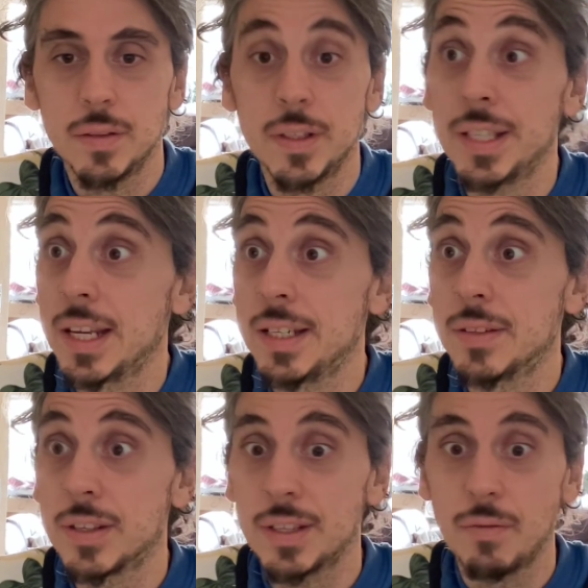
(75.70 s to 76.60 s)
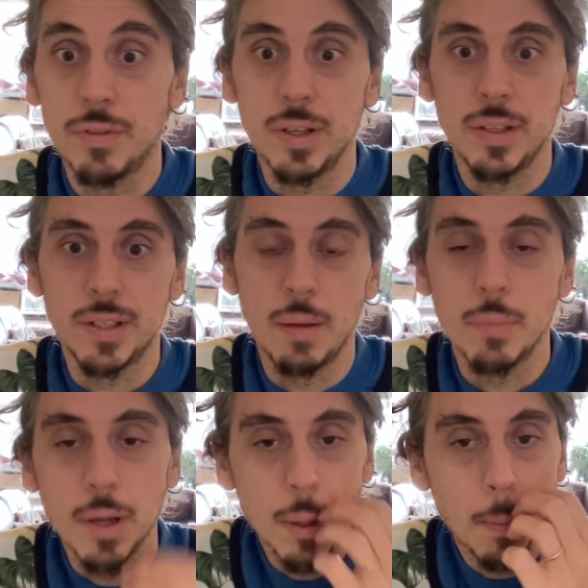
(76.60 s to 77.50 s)
date is the 7th of
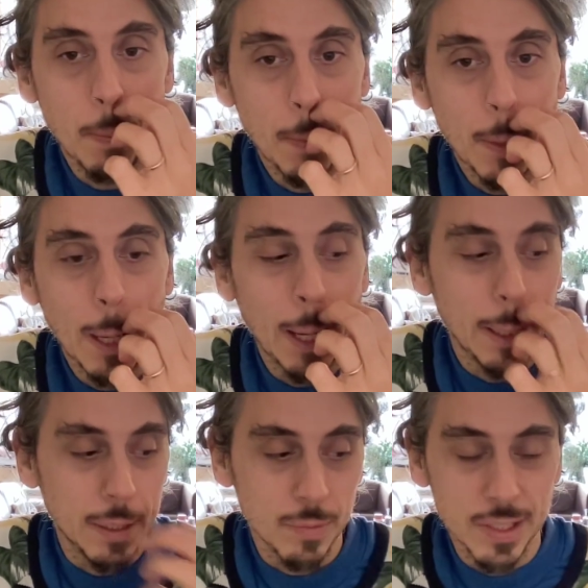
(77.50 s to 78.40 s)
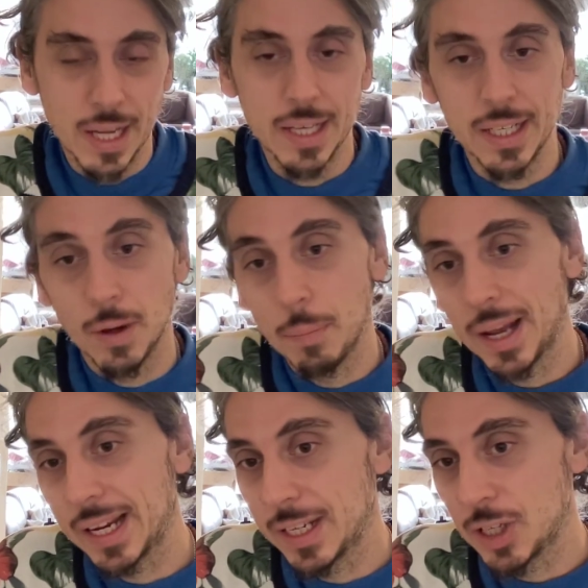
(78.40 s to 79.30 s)
December, and I'm sending your
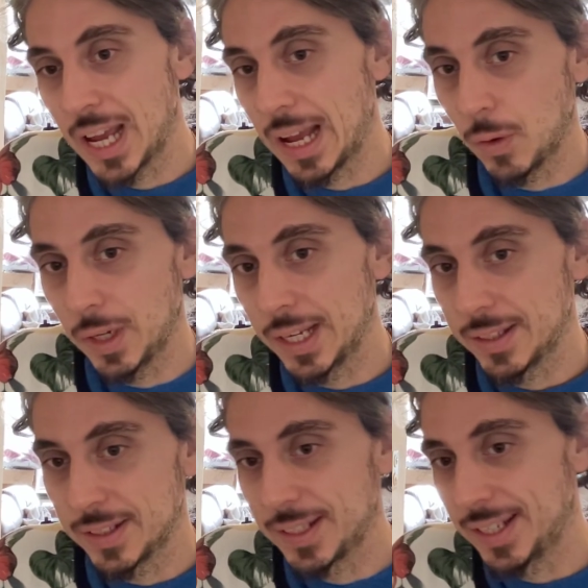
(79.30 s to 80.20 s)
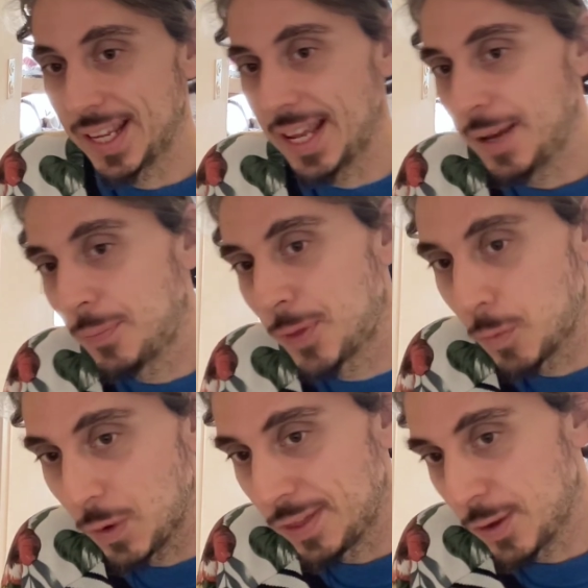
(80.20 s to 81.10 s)
package out later today
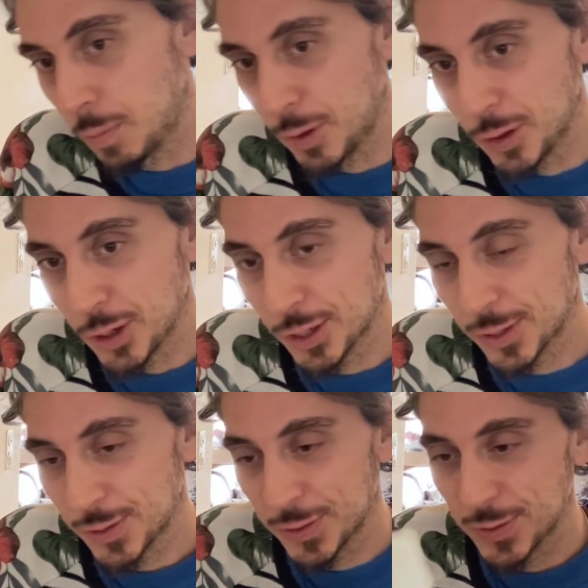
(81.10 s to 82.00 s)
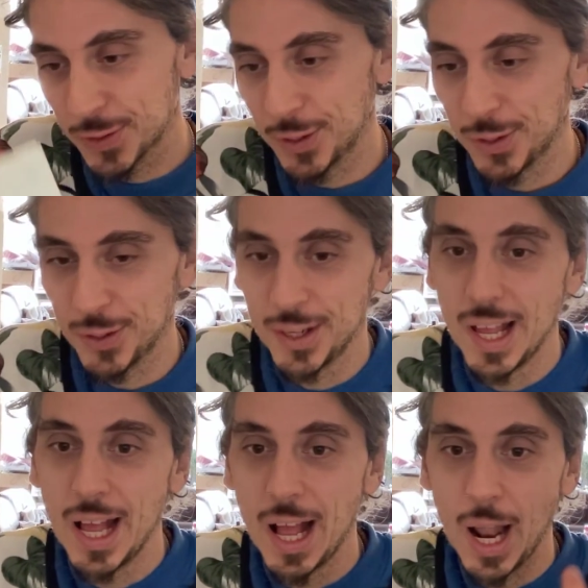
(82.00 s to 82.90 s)
with your book. So,
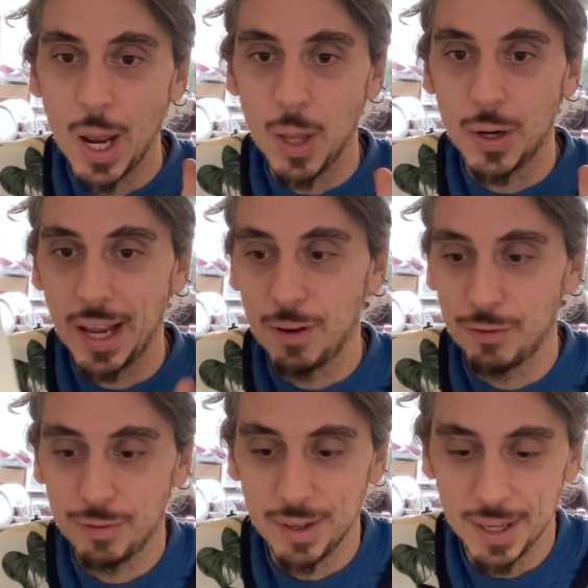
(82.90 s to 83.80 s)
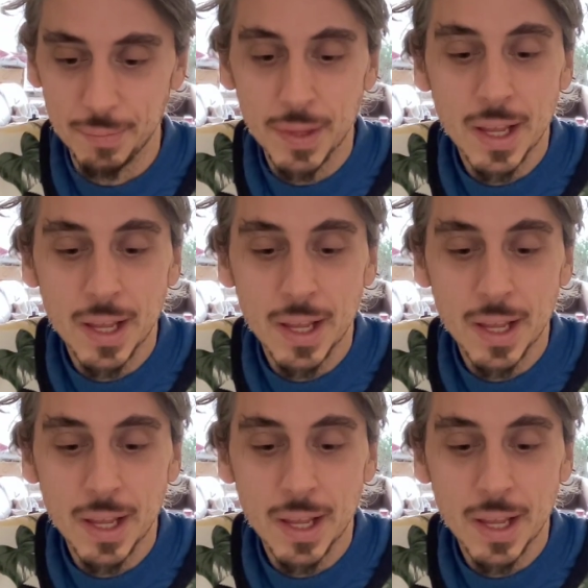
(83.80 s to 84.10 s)
look out for it.